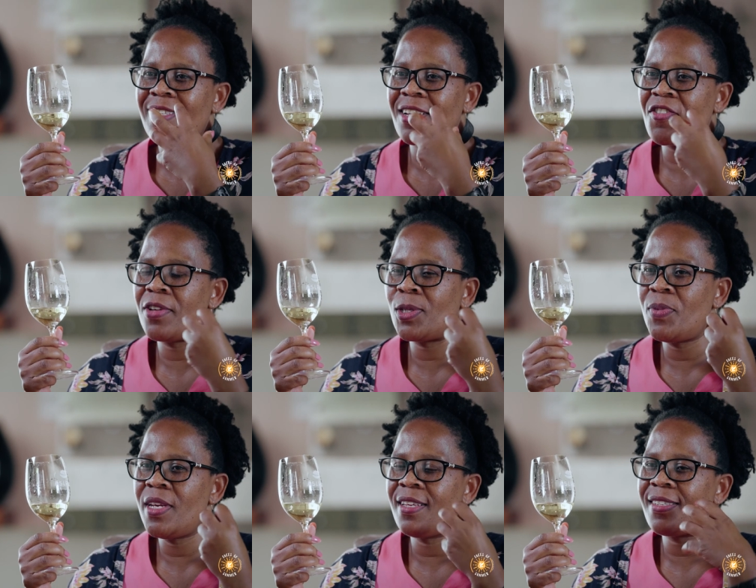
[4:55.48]
there's a
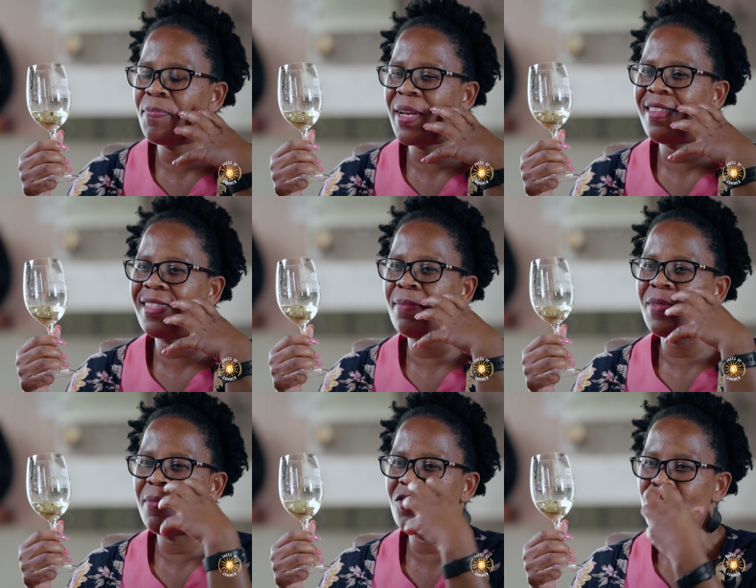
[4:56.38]
crispiness, but at the same
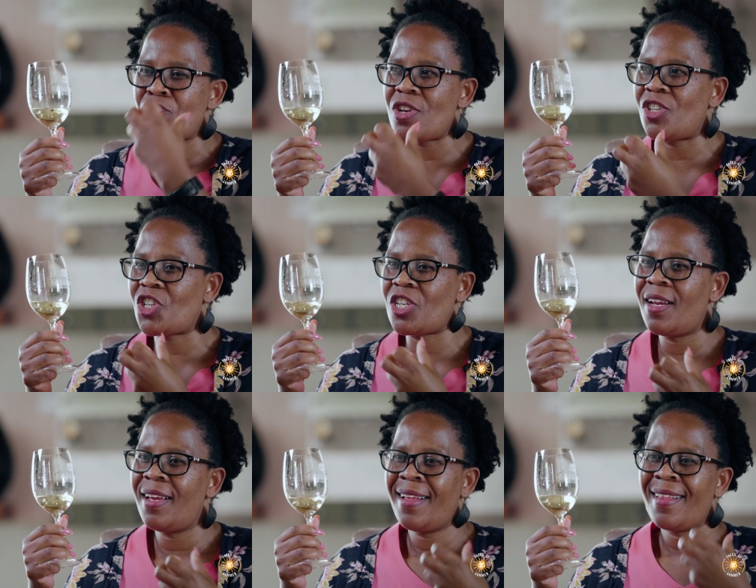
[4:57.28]
time it's rich.
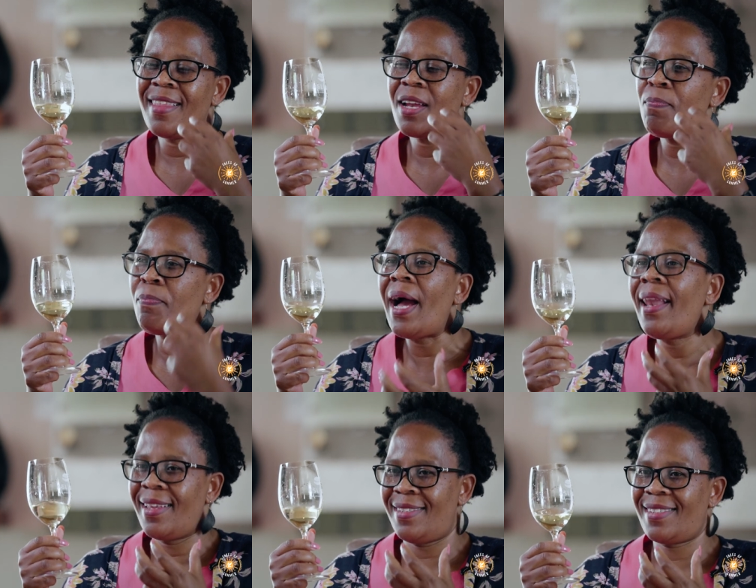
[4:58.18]
That
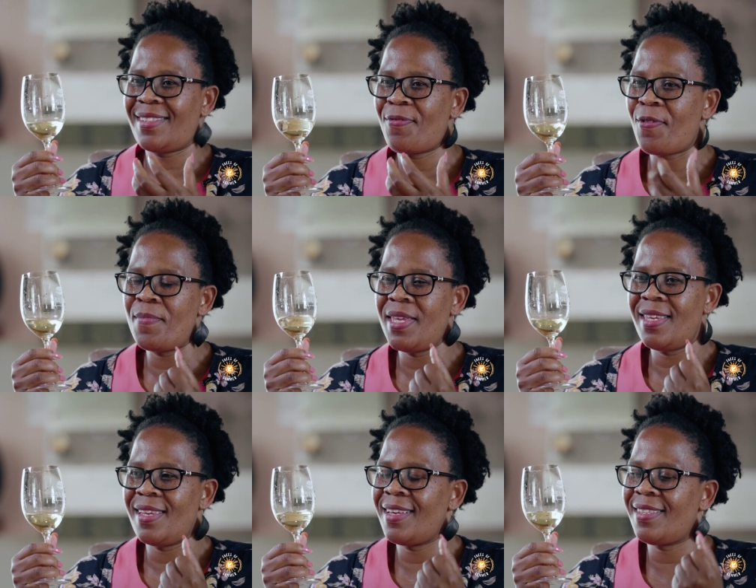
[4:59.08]
balance for
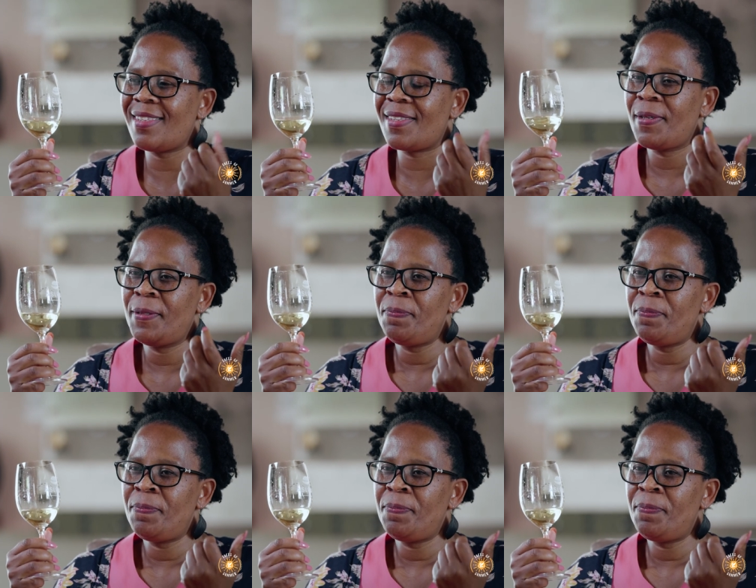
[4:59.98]
me, it's